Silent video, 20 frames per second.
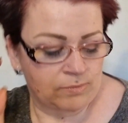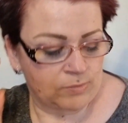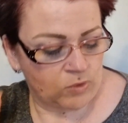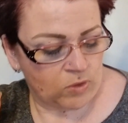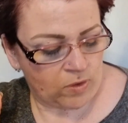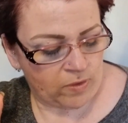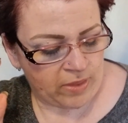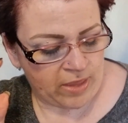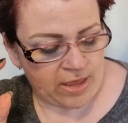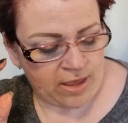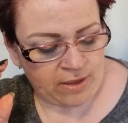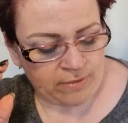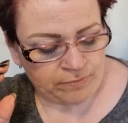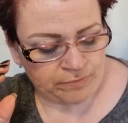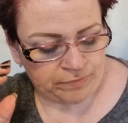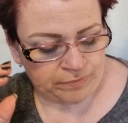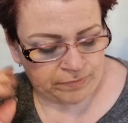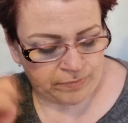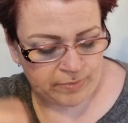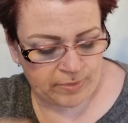Got that.
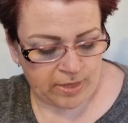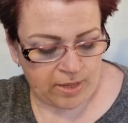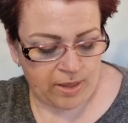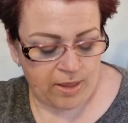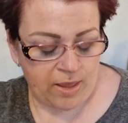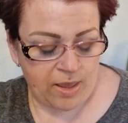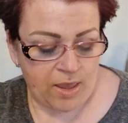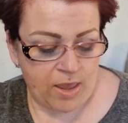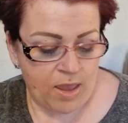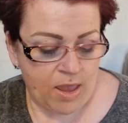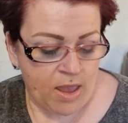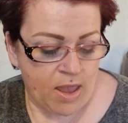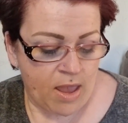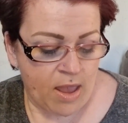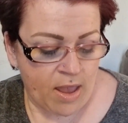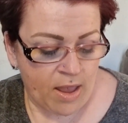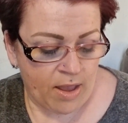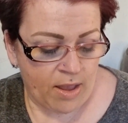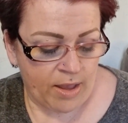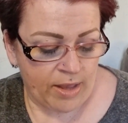
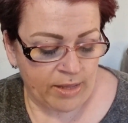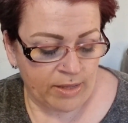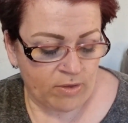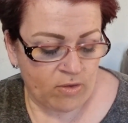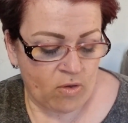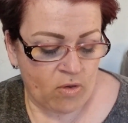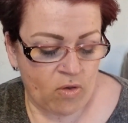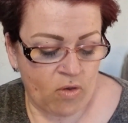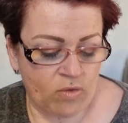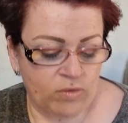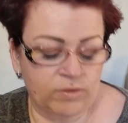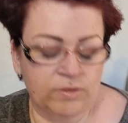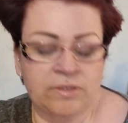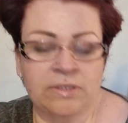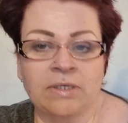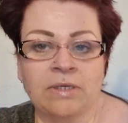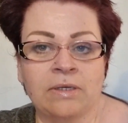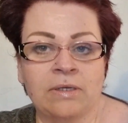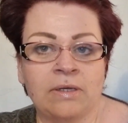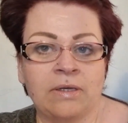I got
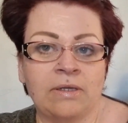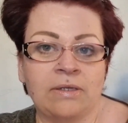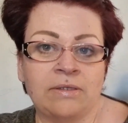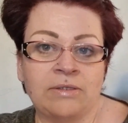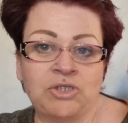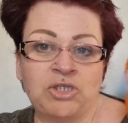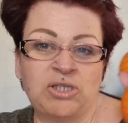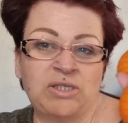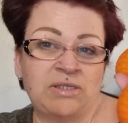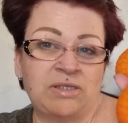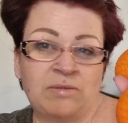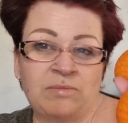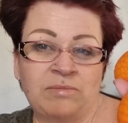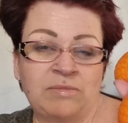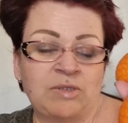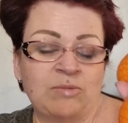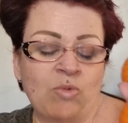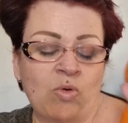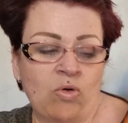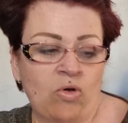just some
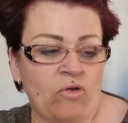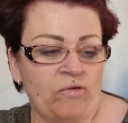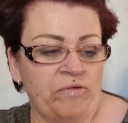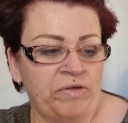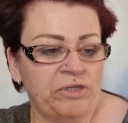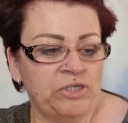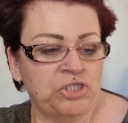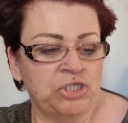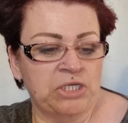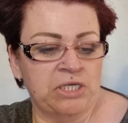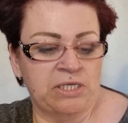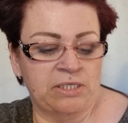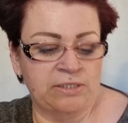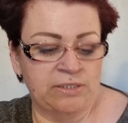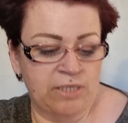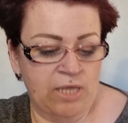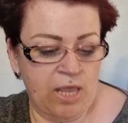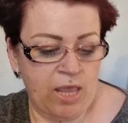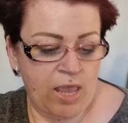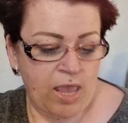small oranges.
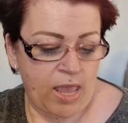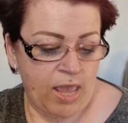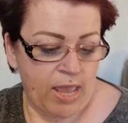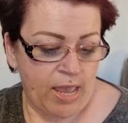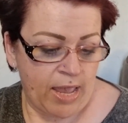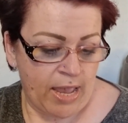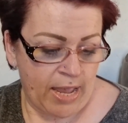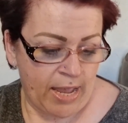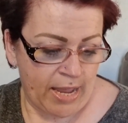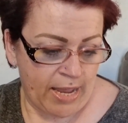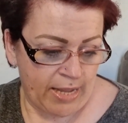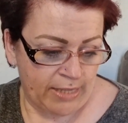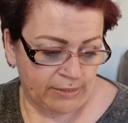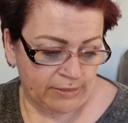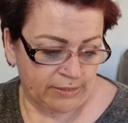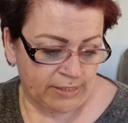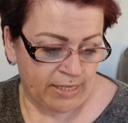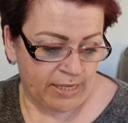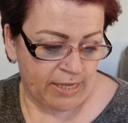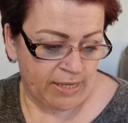And
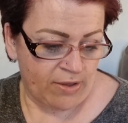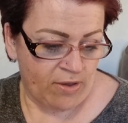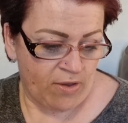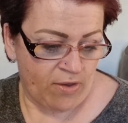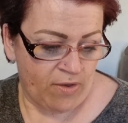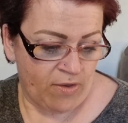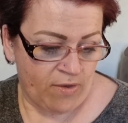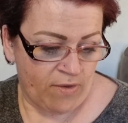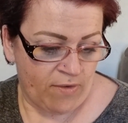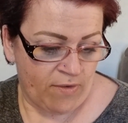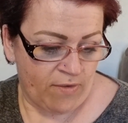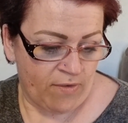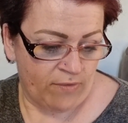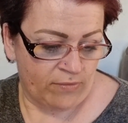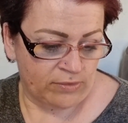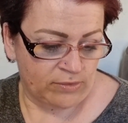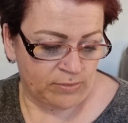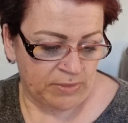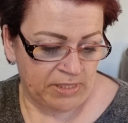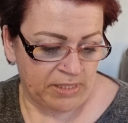they are
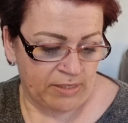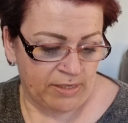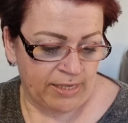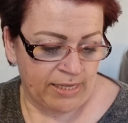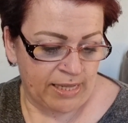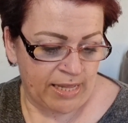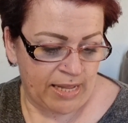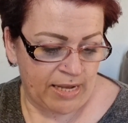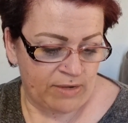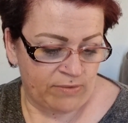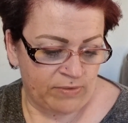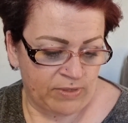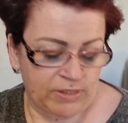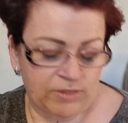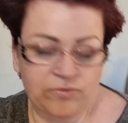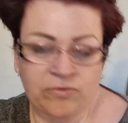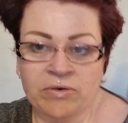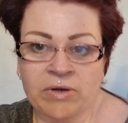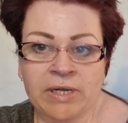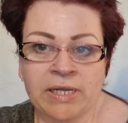29 calories
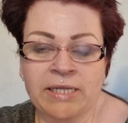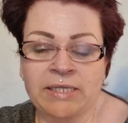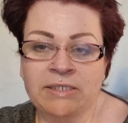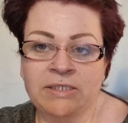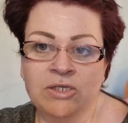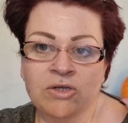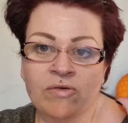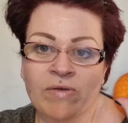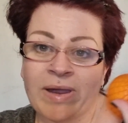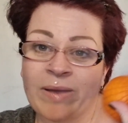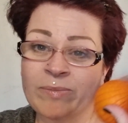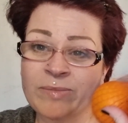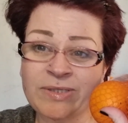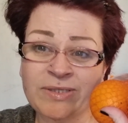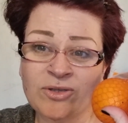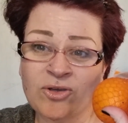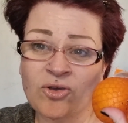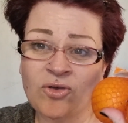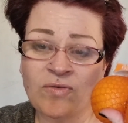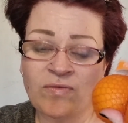for an 80 gram
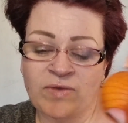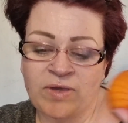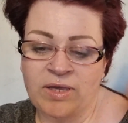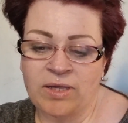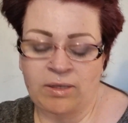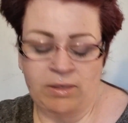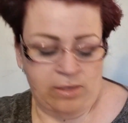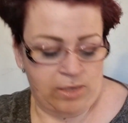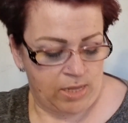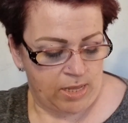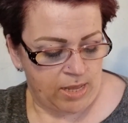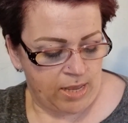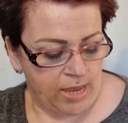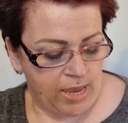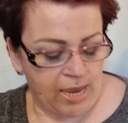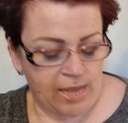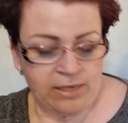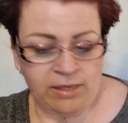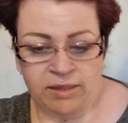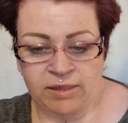serving.
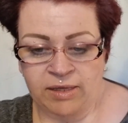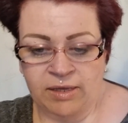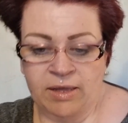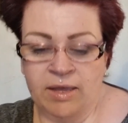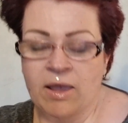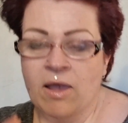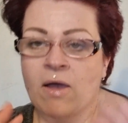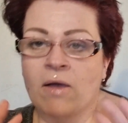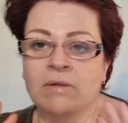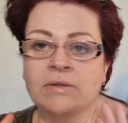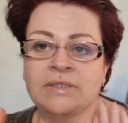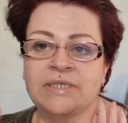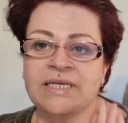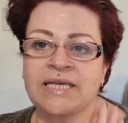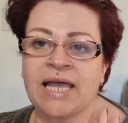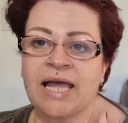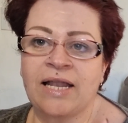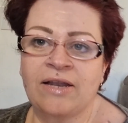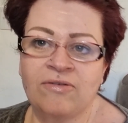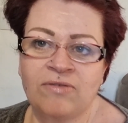Anything I can't see
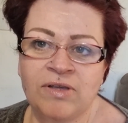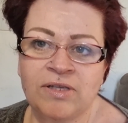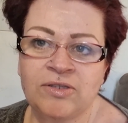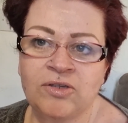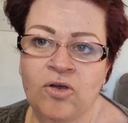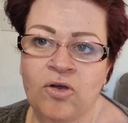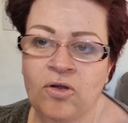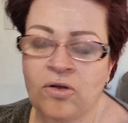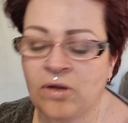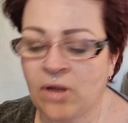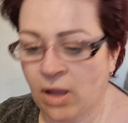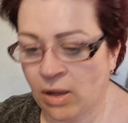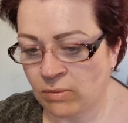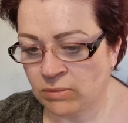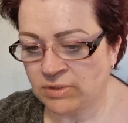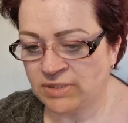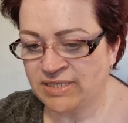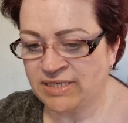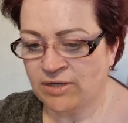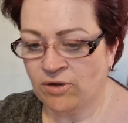calories on, I will
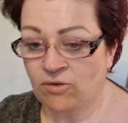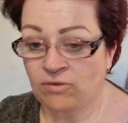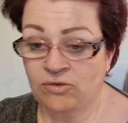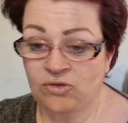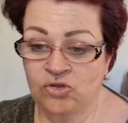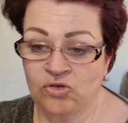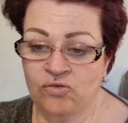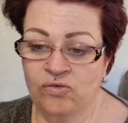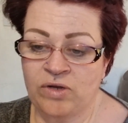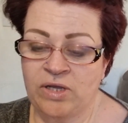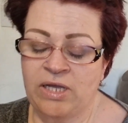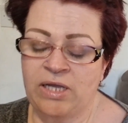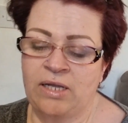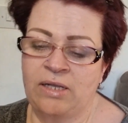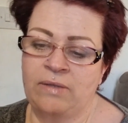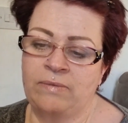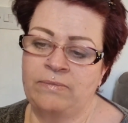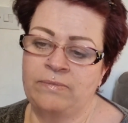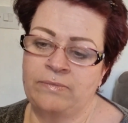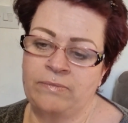stick on
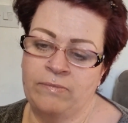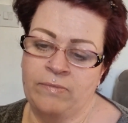screen.